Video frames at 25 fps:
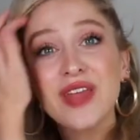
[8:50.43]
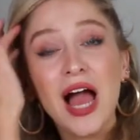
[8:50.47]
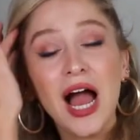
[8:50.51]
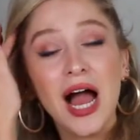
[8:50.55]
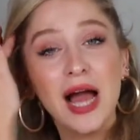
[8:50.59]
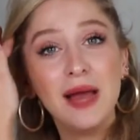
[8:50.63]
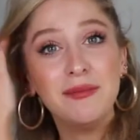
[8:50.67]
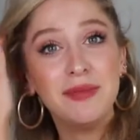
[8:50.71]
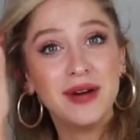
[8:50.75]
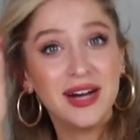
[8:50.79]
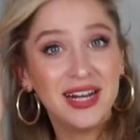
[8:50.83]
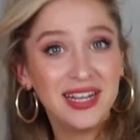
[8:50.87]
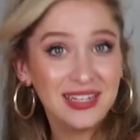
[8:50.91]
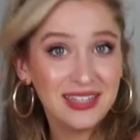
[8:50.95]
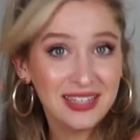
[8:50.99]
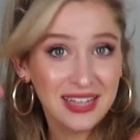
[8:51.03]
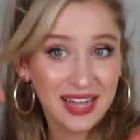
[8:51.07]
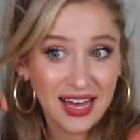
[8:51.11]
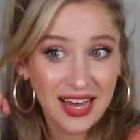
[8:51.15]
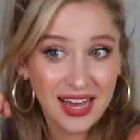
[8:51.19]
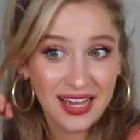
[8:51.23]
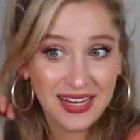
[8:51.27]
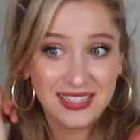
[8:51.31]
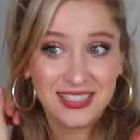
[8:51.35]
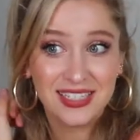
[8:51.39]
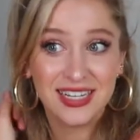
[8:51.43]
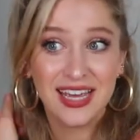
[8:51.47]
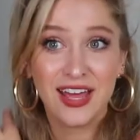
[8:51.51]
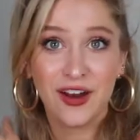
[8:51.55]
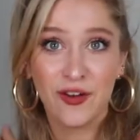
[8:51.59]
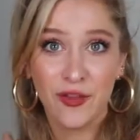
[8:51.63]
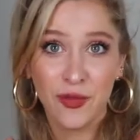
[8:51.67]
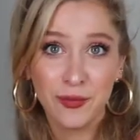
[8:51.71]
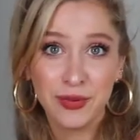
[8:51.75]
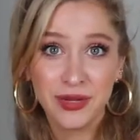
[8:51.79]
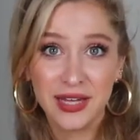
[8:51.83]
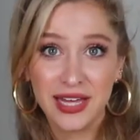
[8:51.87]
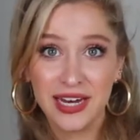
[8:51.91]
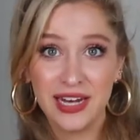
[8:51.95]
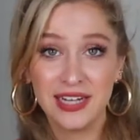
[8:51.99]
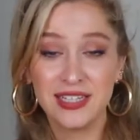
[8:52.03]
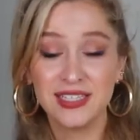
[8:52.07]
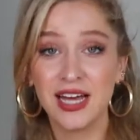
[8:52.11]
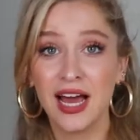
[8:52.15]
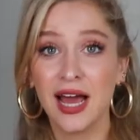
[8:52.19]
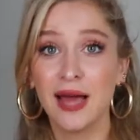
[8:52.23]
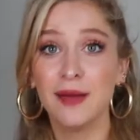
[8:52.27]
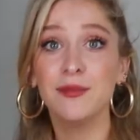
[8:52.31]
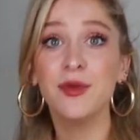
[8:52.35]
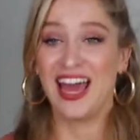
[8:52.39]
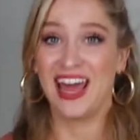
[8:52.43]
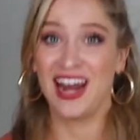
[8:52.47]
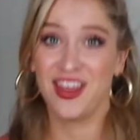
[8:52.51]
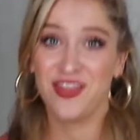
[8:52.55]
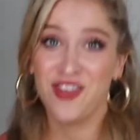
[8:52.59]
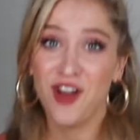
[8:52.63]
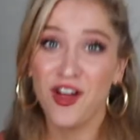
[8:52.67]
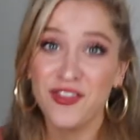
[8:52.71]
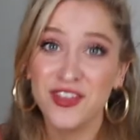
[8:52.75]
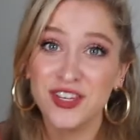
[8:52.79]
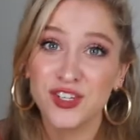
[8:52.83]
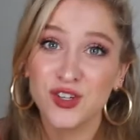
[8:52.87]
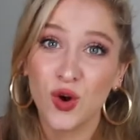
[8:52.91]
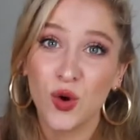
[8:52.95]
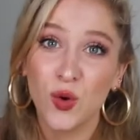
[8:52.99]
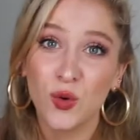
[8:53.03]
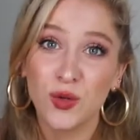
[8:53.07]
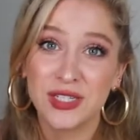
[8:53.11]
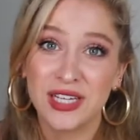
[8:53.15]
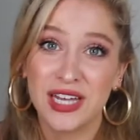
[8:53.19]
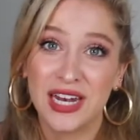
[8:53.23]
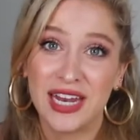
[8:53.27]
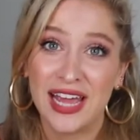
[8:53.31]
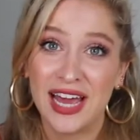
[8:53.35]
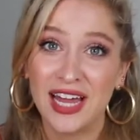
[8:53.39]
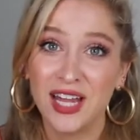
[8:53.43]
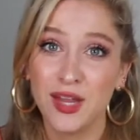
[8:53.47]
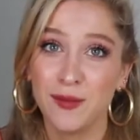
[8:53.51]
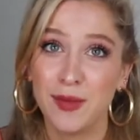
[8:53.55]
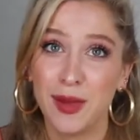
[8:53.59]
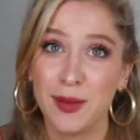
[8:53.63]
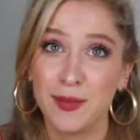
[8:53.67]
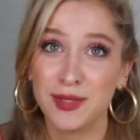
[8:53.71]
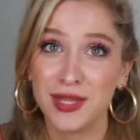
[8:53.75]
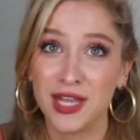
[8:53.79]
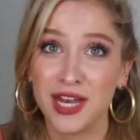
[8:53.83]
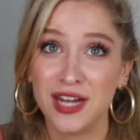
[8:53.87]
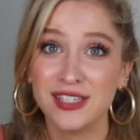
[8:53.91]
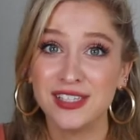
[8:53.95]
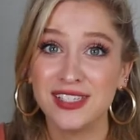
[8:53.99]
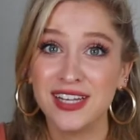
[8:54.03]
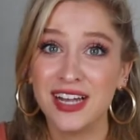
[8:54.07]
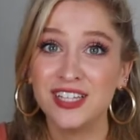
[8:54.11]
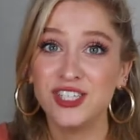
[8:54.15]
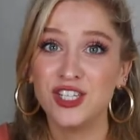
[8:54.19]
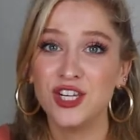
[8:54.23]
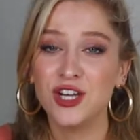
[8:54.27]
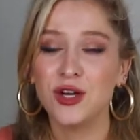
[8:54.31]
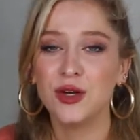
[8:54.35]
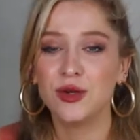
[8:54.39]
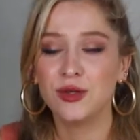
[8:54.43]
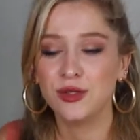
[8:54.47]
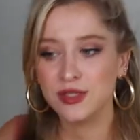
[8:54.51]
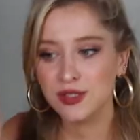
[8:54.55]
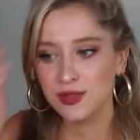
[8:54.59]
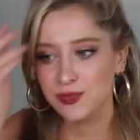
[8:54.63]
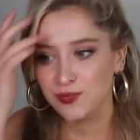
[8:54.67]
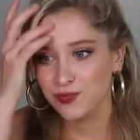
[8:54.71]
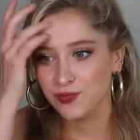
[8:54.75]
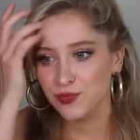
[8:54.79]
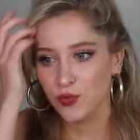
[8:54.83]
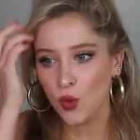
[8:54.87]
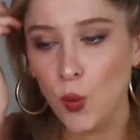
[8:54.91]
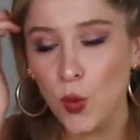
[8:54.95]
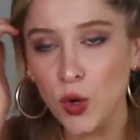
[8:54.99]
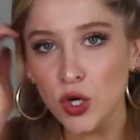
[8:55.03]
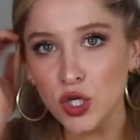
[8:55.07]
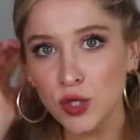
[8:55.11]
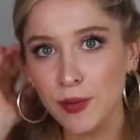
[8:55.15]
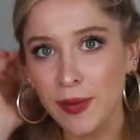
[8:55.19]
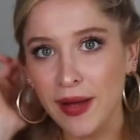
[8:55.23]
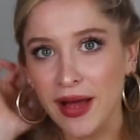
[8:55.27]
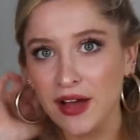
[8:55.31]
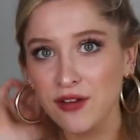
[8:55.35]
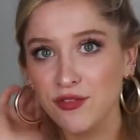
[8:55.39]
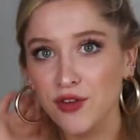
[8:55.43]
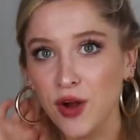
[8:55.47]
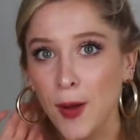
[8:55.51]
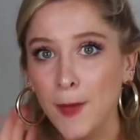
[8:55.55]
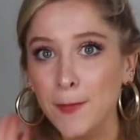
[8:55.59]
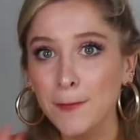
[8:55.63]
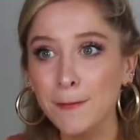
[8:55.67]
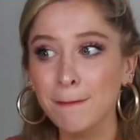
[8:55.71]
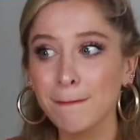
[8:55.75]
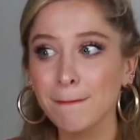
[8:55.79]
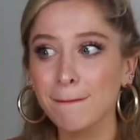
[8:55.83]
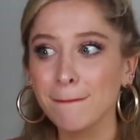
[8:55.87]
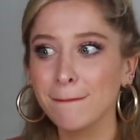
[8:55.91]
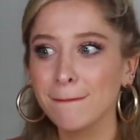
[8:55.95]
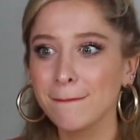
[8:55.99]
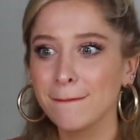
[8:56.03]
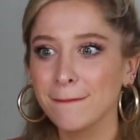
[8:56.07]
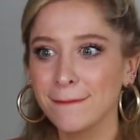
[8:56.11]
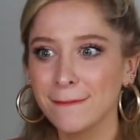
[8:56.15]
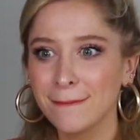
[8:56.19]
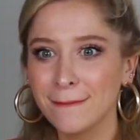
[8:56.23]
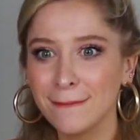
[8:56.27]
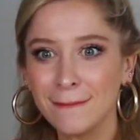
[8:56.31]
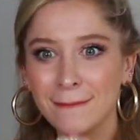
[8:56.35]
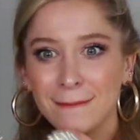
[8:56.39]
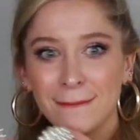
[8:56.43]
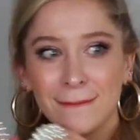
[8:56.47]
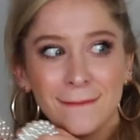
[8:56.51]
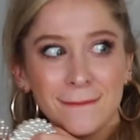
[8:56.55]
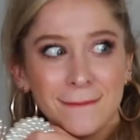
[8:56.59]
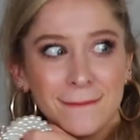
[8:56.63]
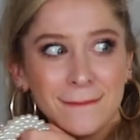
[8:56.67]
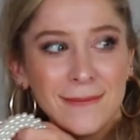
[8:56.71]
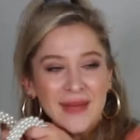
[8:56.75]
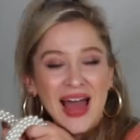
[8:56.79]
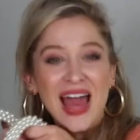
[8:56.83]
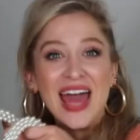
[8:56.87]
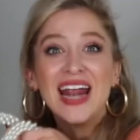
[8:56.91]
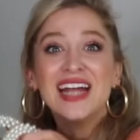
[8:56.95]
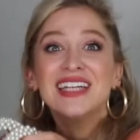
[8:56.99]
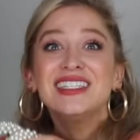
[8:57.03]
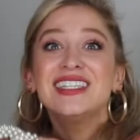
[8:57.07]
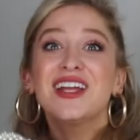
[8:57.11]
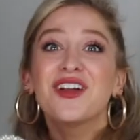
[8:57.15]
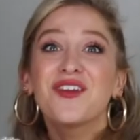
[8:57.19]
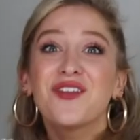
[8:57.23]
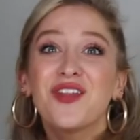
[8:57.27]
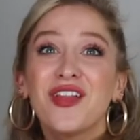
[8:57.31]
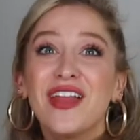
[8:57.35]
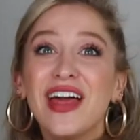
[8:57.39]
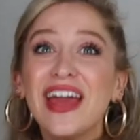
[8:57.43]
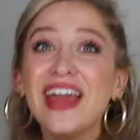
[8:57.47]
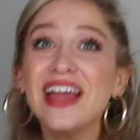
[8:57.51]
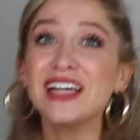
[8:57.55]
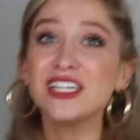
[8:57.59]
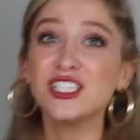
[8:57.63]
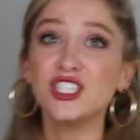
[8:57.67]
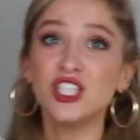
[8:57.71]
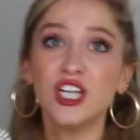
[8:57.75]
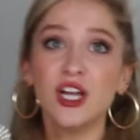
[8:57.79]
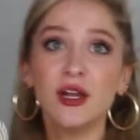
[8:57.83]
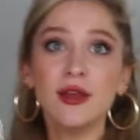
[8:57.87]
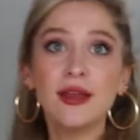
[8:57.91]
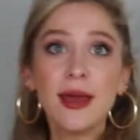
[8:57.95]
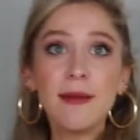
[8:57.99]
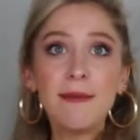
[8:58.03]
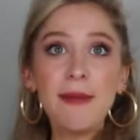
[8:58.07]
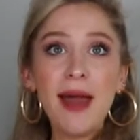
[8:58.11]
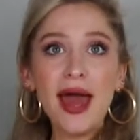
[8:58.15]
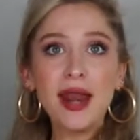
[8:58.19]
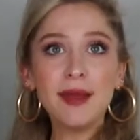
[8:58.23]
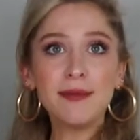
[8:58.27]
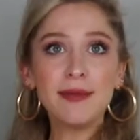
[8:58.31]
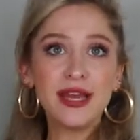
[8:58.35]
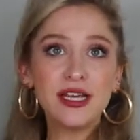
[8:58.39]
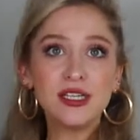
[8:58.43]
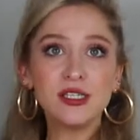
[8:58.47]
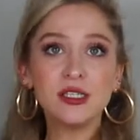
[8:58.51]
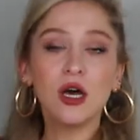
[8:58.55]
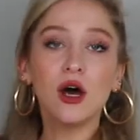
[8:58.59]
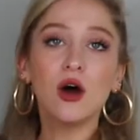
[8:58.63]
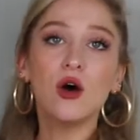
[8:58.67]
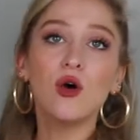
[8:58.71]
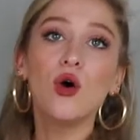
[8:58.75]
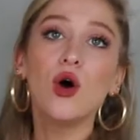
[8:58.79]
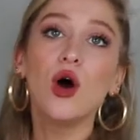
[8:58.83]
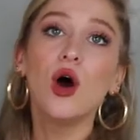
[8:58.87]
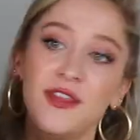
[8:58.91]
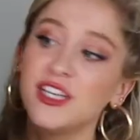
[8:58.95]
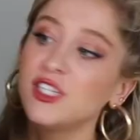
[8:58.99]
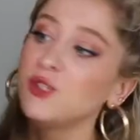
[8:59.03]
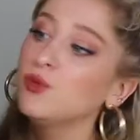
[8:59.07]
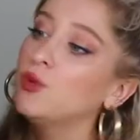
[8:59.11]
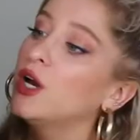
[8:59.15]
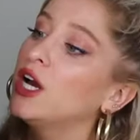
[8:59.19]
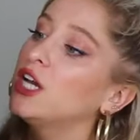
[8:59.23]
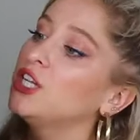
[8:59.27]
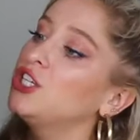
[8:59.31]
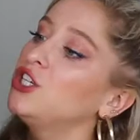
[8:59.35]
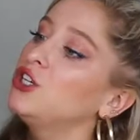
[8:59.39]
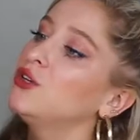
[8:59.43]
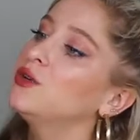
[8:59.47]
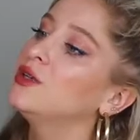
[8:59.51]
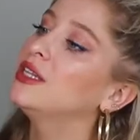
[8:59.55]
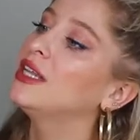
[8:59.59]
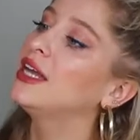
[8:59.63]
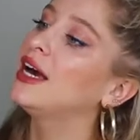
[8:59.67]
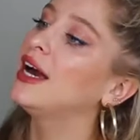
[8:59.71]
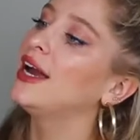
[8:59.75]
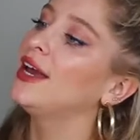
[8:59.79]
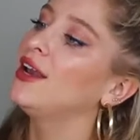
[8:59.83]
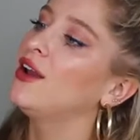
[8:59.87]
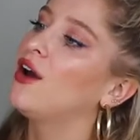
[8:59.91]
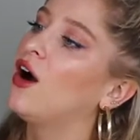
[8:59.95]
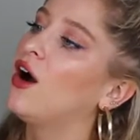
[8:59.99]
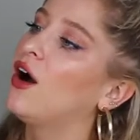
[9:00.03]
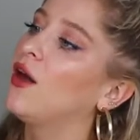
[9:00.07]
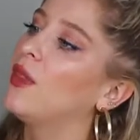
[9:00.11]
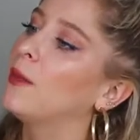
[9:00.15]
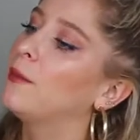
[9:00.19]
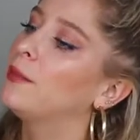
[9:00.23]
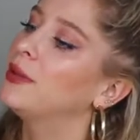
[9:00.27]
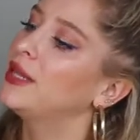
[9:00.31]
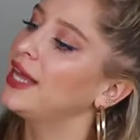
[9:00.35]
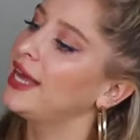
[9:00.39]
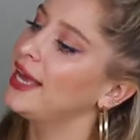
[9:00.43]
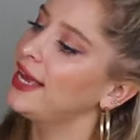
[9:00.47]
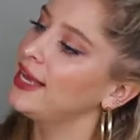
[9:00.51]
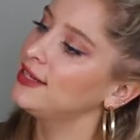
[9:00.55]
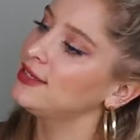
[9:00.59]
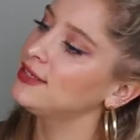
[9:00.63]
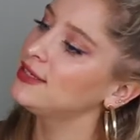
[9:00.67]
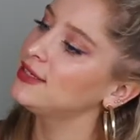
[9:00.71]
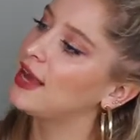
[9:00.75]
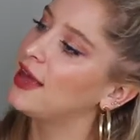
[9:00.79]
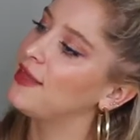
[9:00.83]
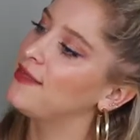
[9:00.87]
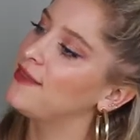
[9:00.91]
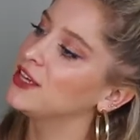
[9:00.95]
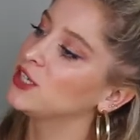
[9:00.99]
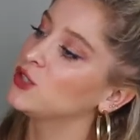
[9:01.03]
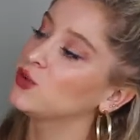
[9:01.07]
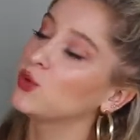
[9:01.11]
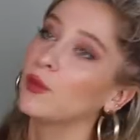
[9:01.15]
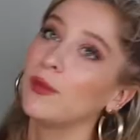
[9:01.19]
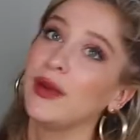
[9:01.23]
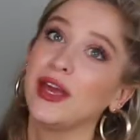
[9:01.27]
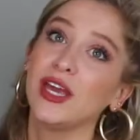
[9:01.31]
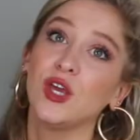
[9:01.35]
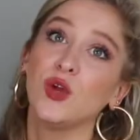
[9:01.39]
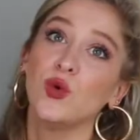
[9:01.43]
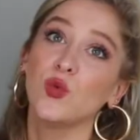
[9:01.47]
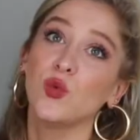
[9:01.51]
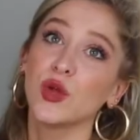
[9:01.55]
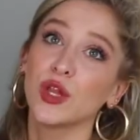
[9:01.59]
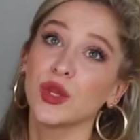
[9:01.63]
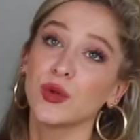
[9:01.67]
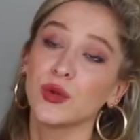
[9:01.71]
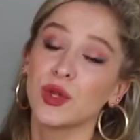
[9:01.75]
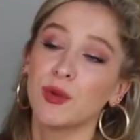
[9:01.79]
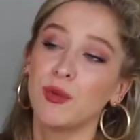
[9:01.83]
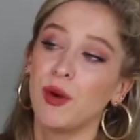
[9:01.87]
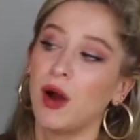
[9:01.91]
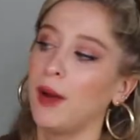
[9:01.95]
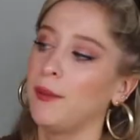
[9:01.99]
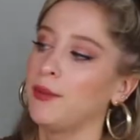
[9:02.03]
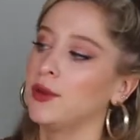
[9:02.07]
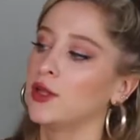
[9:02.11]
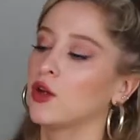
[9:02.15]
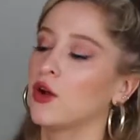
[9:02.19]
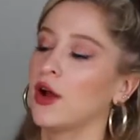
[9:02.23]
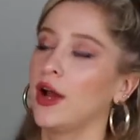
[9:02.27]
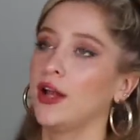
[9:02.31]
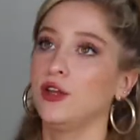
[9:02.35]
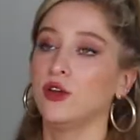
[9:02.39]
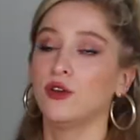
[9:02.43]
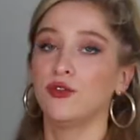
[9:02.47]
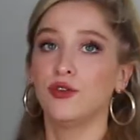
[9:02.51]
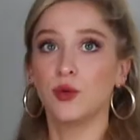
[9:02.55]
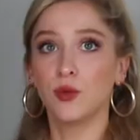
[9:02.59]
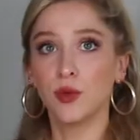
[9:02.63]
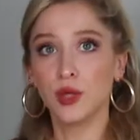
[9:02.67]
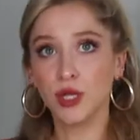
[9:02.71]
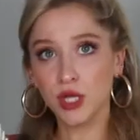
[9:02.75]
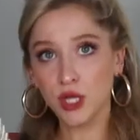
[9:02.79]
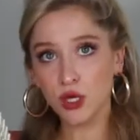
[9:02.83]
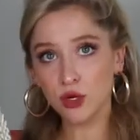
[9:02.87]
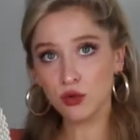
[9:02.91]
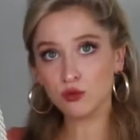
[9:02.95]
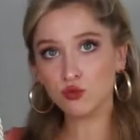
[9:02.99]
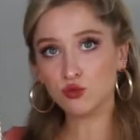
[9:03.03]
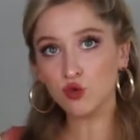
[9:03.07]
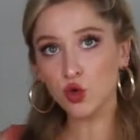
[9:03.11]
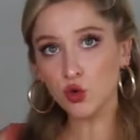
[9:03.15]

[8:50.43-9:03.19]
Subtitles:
I butt in line to get on the plane in time. And I thought this girl was gonna yell at me, but then instead she goes, where's your bag from? And I sent her the link and she didn't get mad at me. So this will cut you in line on the planes and this will make you really, really popular and you'll feel really cute.